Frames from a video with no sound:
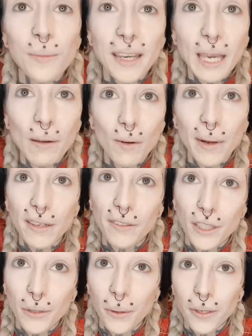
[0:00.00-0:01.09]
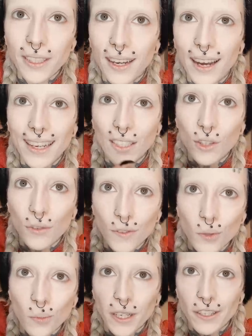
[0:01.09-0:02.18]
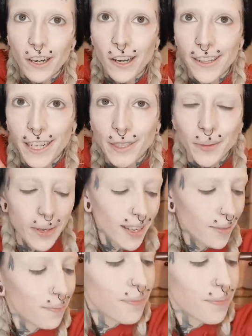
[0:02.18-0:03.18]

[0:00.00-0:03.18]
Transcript: So my camera battery totally died, so if it's a weird cut, that's why.